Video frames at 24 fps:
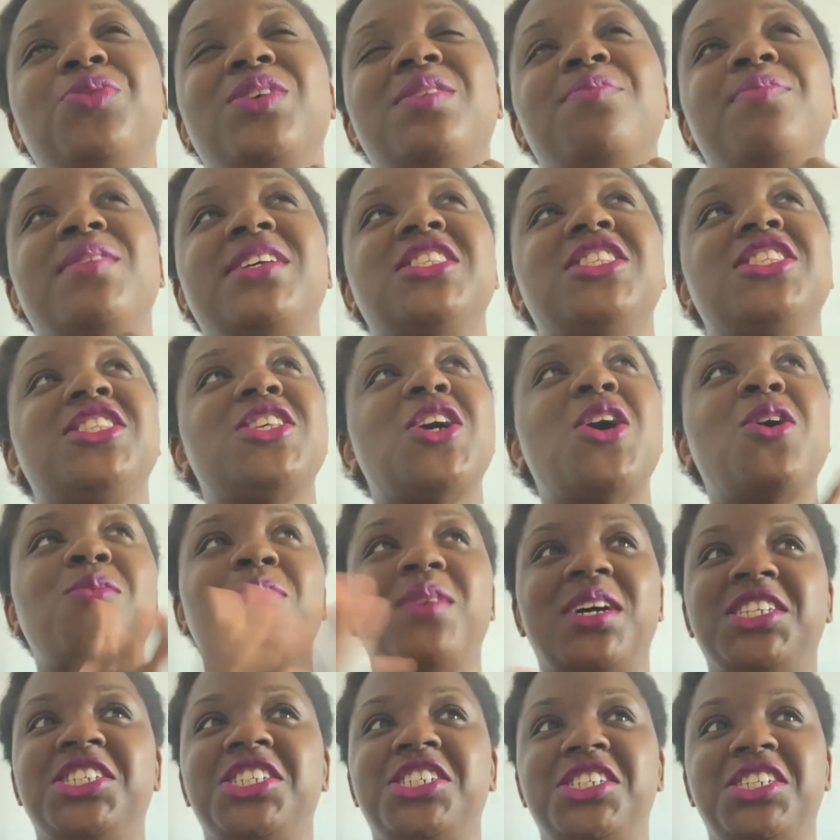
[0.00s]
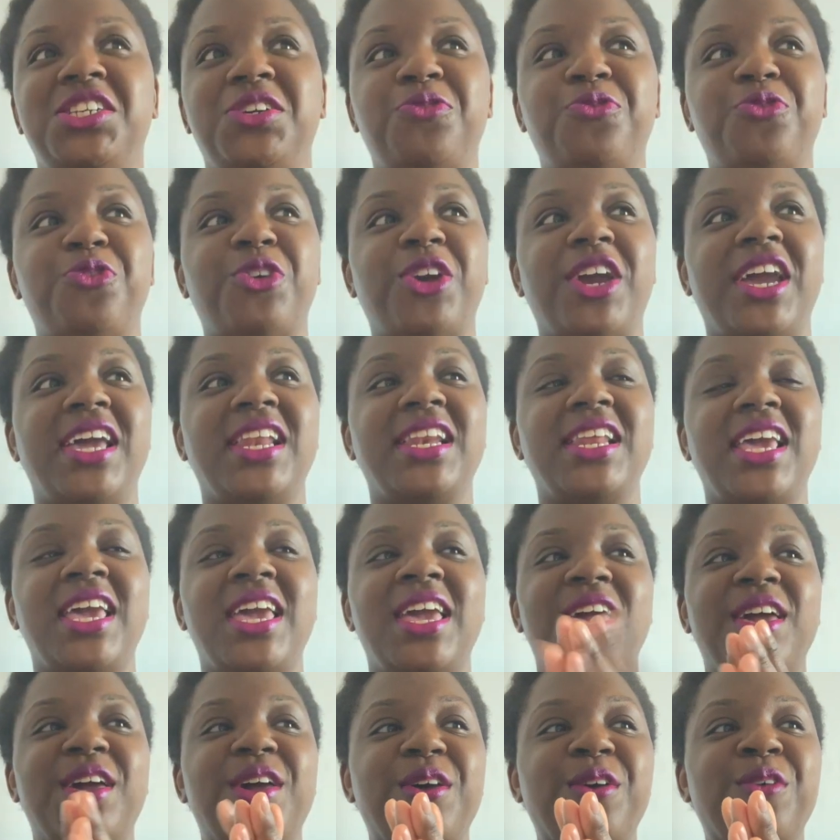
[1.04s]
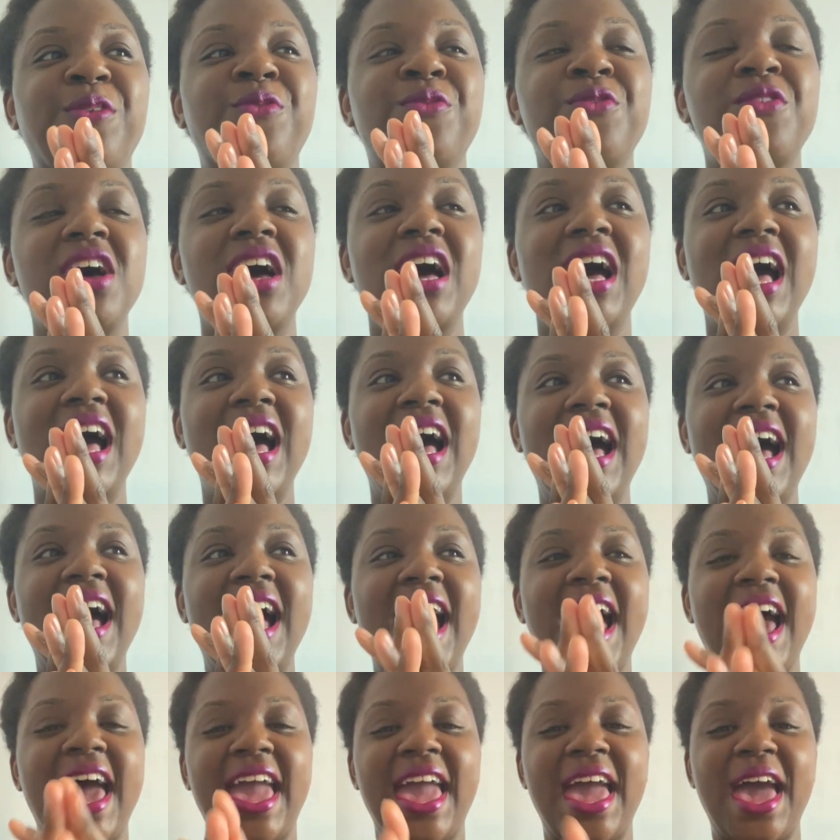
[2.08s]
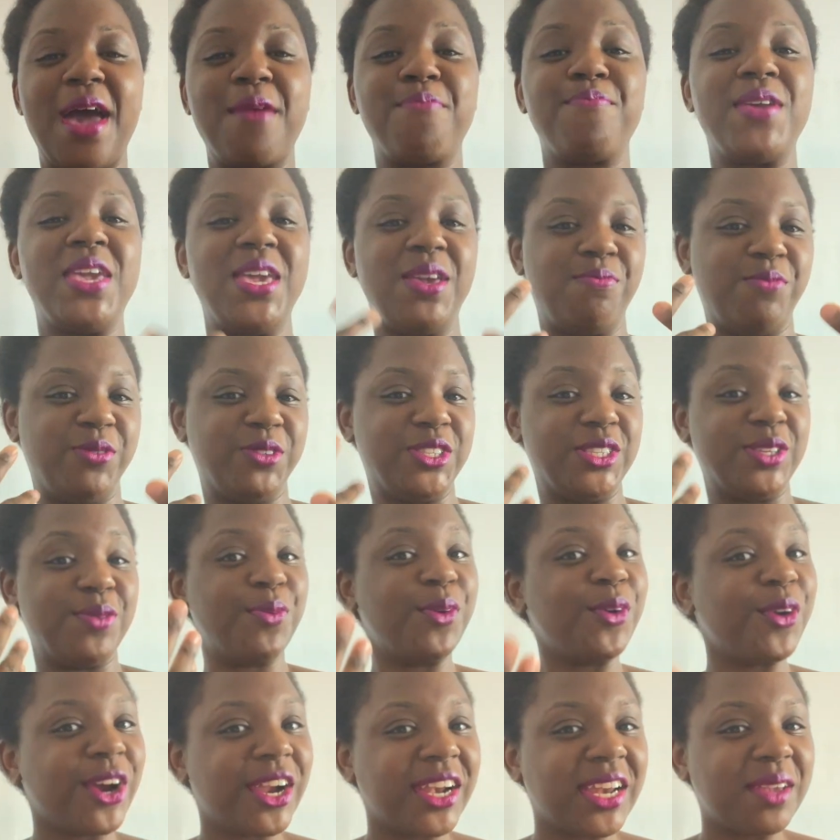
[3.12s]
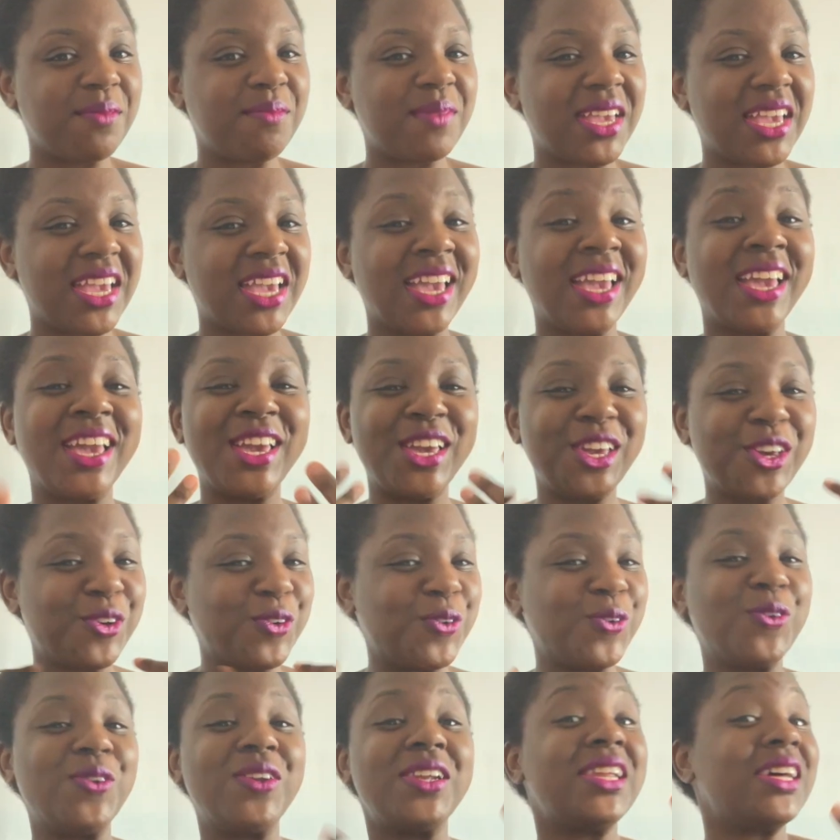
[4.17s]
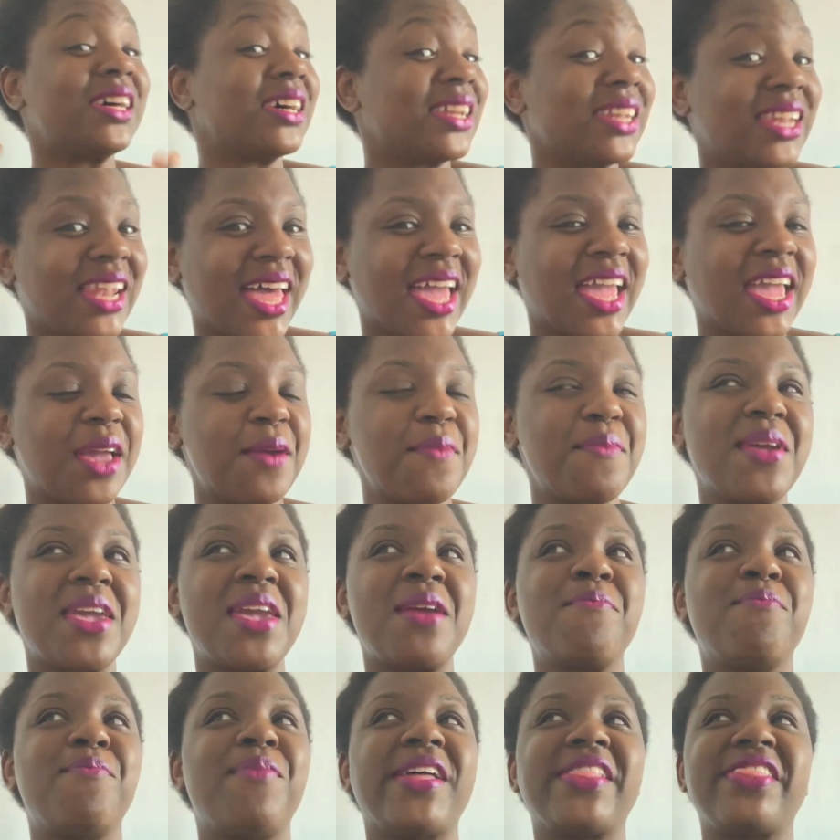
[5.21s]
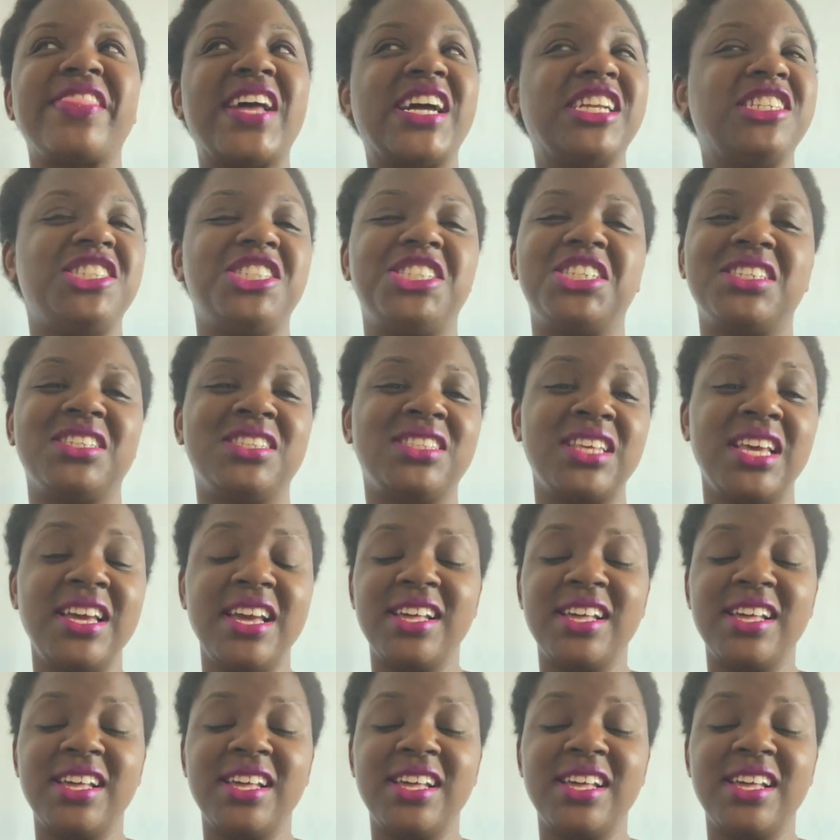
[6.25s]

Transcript: would have been so much different if I had people supporting me who looked like me, but that just